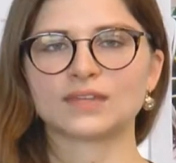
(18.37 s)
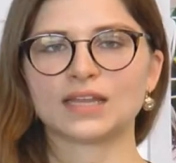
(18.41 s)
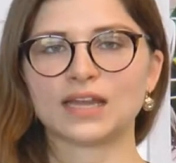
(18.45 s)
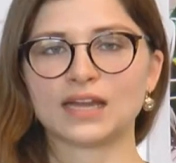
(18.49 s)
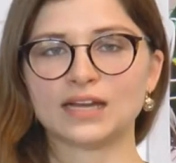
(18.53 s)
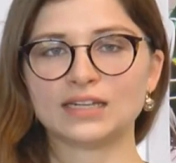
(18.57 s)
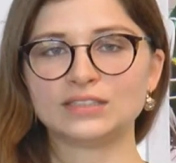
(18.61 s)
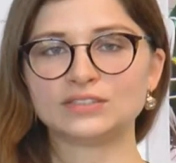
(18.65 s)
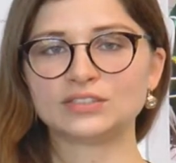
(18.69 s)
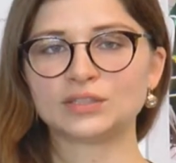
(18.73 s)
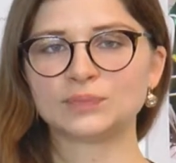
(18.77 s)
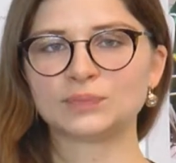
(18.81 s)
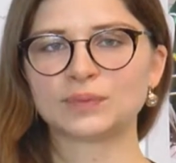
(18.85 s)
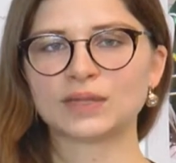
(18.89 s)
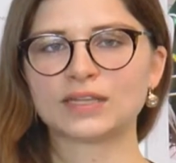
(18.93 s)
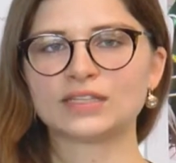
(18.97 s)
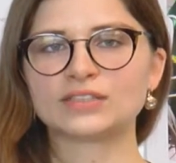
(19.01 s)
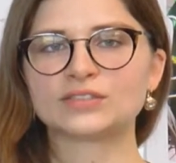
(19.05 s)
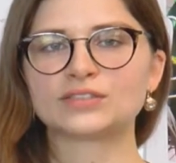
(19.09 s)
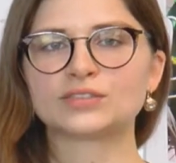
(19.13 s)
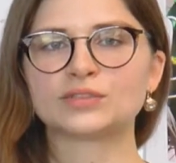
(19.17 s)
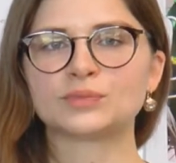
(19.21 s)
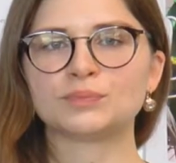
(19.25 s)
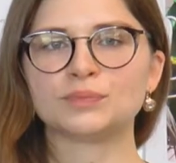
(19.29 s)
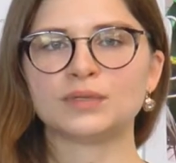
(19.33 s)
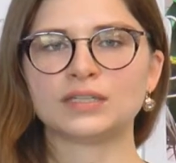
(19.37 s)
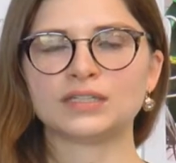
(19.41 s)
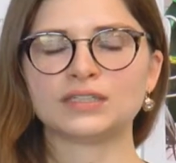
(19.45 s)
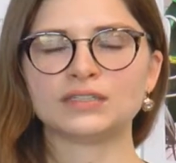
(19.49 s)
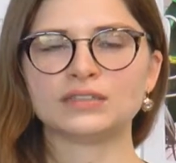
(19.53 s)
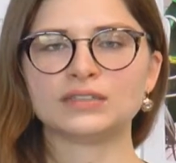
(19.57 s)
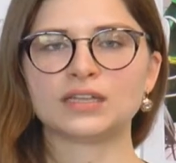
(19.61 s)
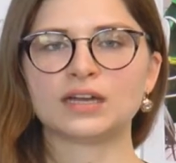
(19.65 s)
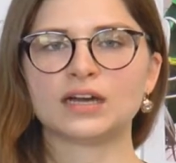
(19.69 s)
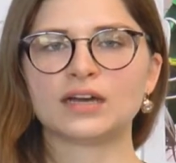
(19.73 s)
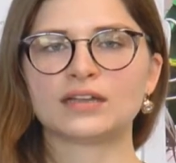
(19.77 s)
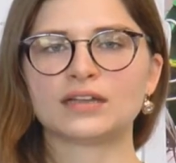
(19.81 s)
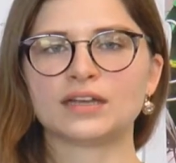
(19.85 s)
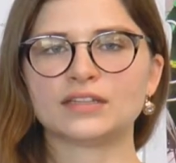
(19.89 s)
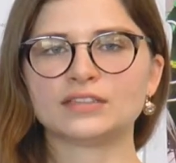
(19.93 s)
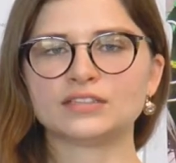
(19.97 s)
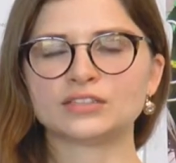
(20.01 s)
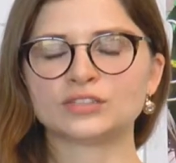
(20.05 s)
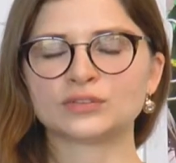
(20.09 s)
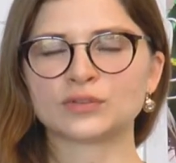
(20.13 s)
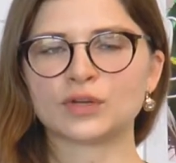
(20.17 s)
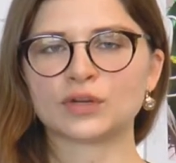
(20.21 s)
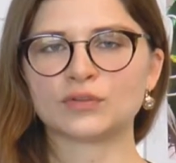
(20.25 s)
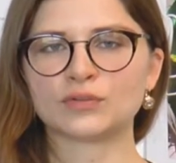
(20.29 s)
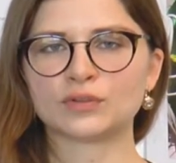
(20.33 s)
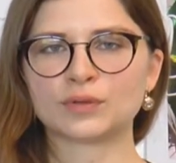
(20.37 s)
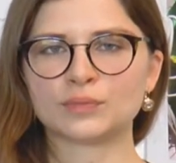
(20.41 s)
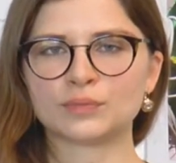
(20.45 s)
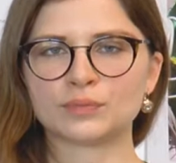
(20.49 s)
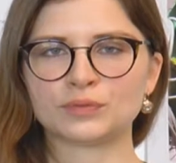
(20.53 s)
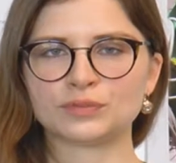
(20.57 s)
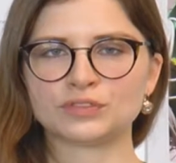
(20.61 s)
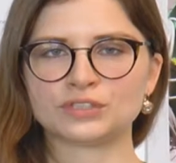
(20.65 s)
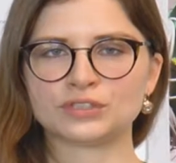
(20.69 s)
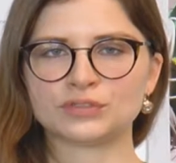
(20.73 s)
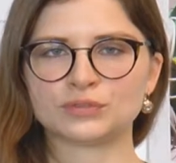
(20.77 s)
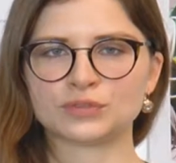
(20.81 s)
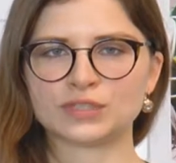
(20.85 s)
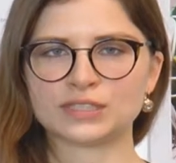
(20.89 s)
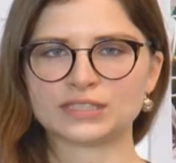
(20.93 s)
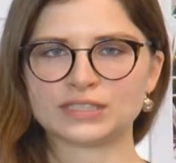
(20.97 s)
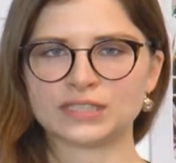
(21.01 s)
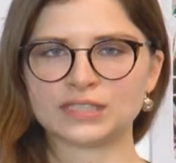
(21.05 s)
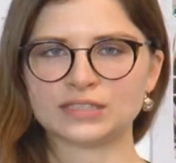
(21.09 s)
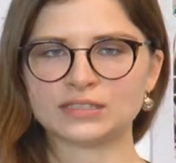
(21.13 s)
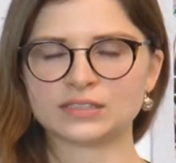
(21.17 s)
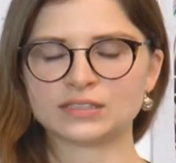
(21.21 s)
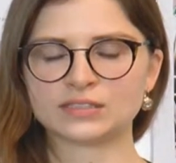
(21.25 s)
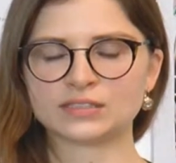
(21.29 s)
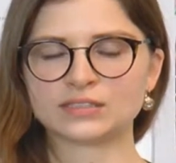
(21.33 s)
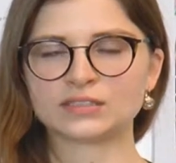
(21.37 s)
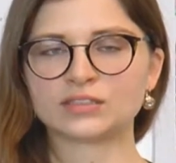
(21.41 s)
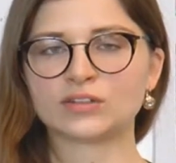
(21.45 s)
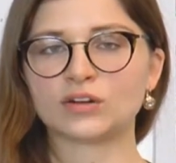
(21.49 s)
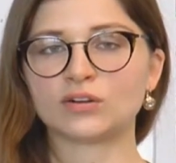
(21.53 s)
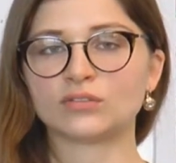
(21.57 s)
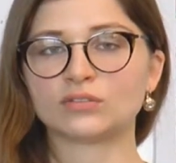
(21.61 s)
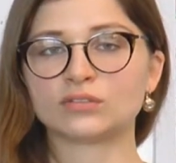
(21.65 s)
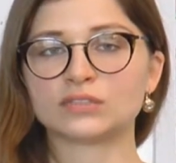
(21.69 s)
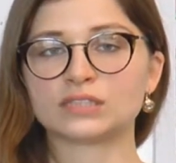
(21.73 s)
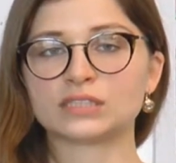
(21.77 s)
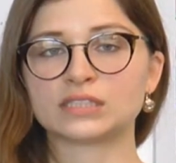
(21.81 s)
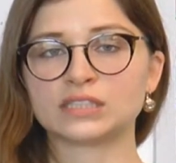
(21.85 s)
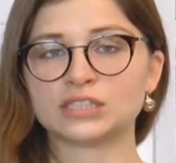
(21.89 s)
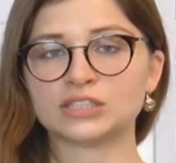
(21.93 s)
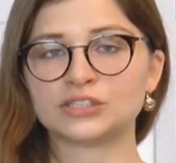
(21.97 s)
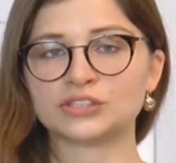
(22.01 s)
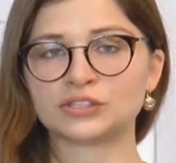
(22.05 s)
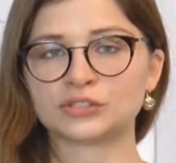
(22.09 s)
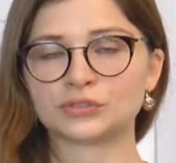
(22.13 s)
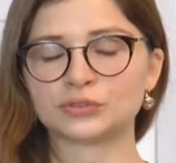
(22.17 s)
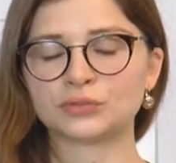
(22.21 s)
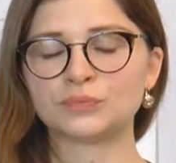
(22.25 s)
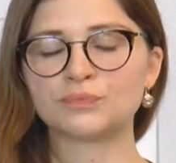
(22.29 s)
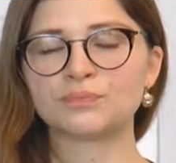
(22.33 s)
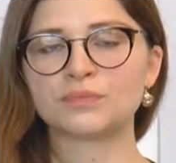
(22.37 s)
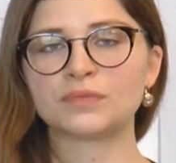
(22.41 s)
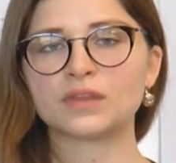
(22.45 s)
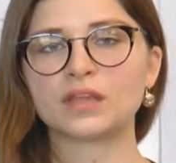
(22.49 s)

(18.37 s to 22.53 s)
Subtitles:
ANDRA plans to build an underground repository center called CIGEO,